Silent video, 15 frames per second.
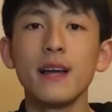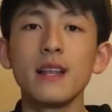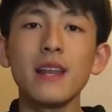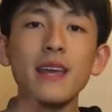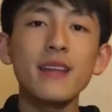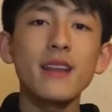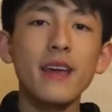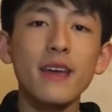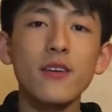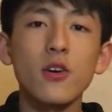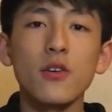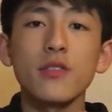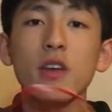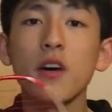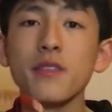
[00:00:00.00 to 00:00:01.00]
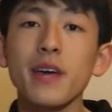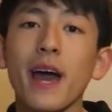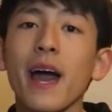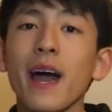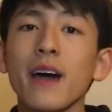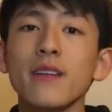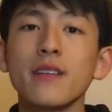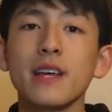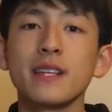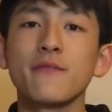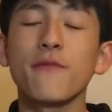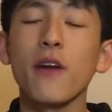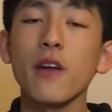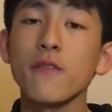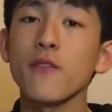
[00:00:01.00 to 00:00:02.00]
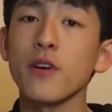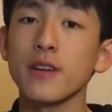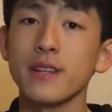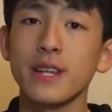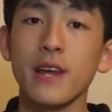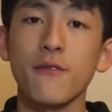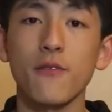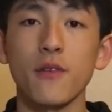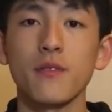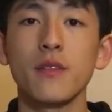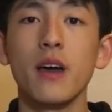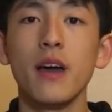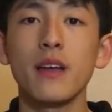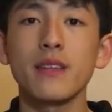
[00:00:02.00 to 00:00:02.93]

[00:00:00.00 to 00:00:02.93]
Ning, on the other hand, is very different.